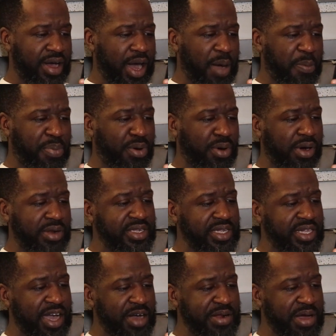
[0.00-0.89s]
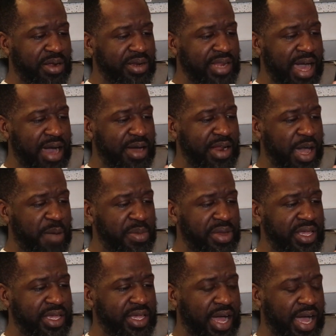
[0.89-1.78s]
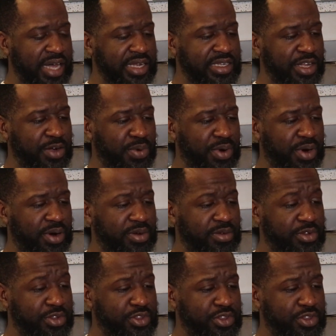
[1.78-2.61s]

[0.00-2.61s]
I paused to count out loud how many guys there were.